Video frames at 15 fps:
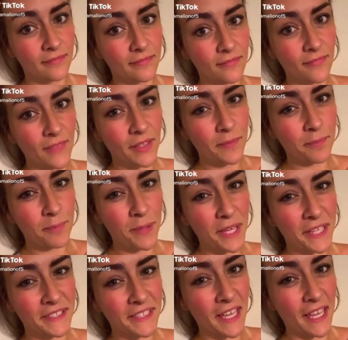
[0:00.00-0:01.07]
man.
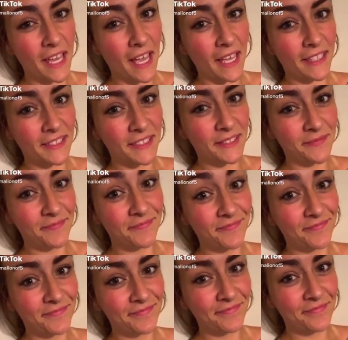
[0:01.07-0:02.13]
P S A, guys.
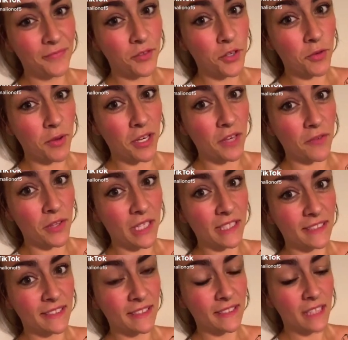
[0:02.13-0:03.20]
Are you ready for
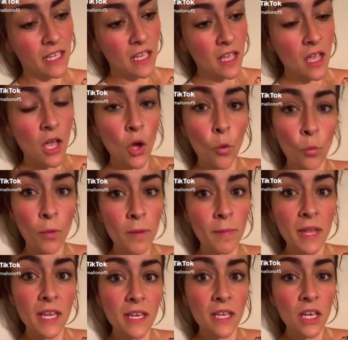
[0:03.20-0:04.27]
this?
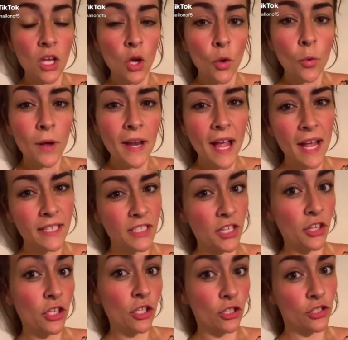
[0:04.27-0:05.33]
Women, quit acting
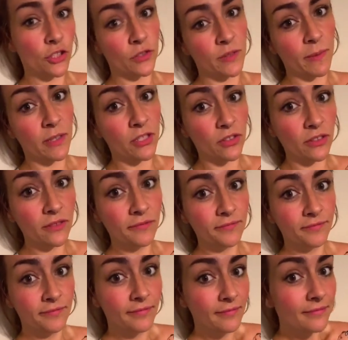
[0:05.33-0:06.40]
like you're so special.
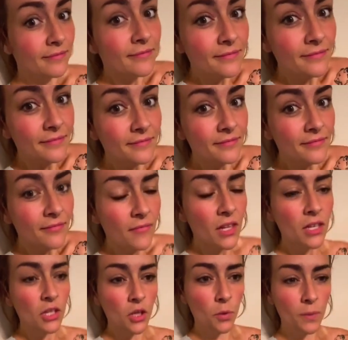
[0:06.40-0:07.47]

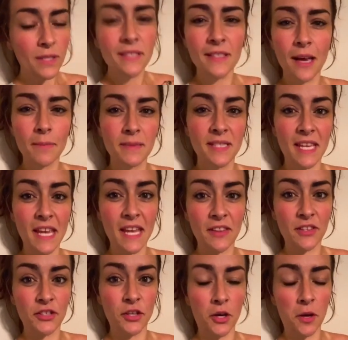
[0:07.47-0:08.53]
Can we stop saying
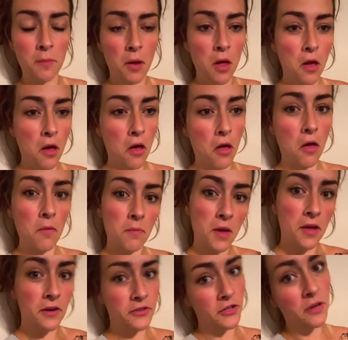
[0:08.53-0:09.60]
the term, all
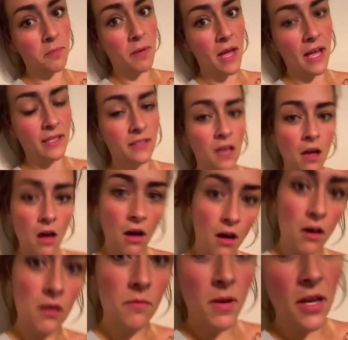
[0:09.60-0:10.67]
men are dirtbags,
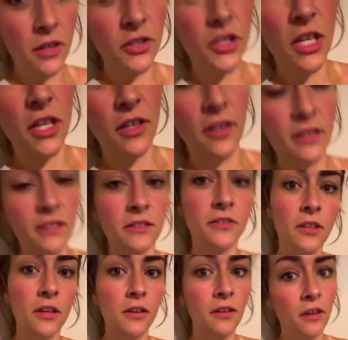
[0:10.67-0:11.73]
all men are cheaters?
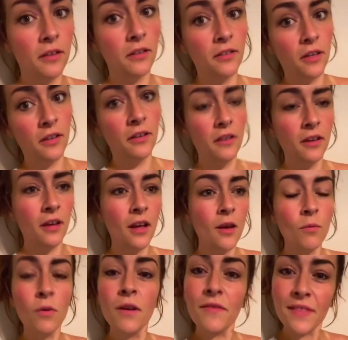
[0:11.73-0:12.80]

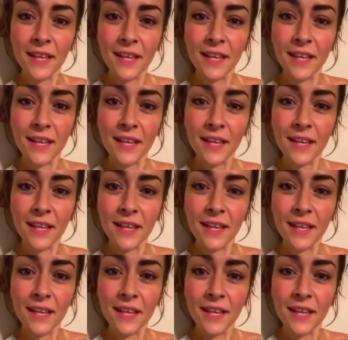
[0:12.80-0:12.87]
Well, if